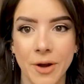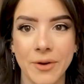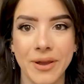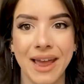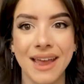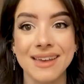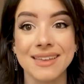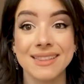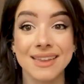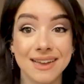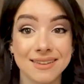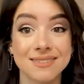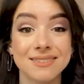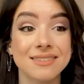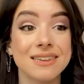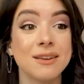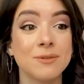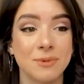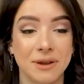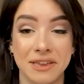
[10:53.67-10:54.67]
okay? In that
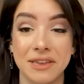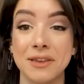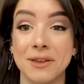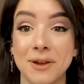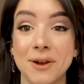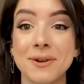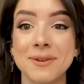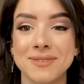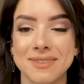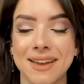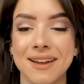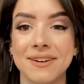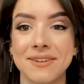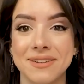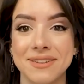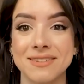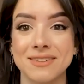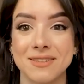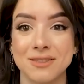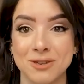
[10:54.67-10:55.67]
scene where he goes
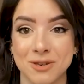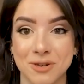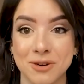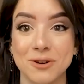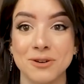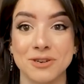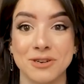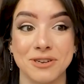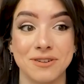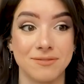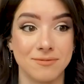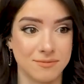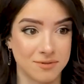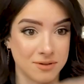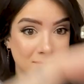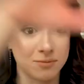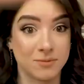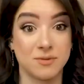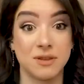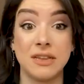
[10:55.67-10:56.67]
out into the Trojan,
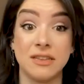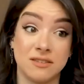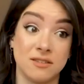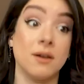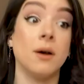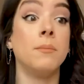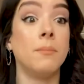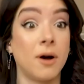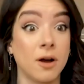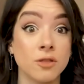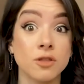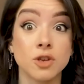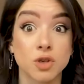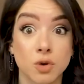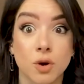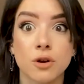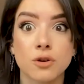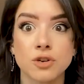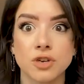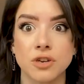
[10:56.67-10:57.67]
among the
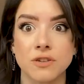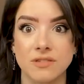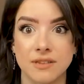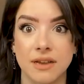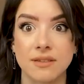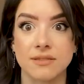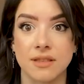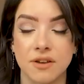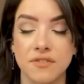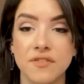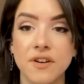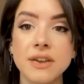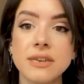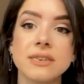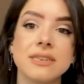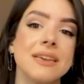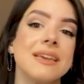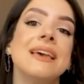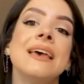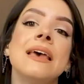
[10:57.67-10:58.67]
Trojans as they're
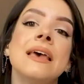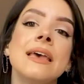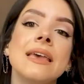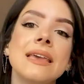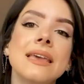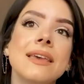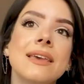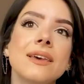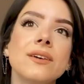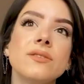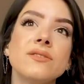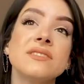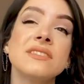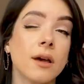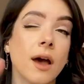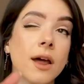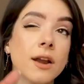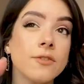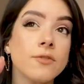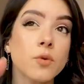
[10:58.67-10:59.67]
fighting, he kills
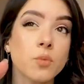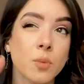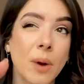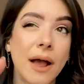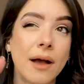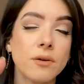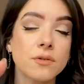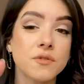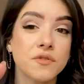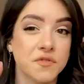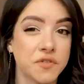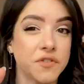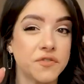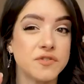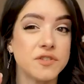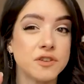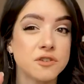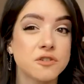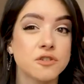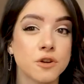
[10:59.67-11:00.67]
kind of around
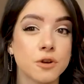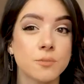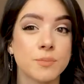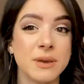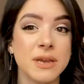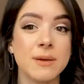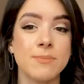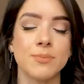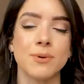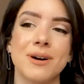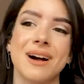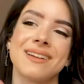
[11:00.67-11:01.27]
52 people.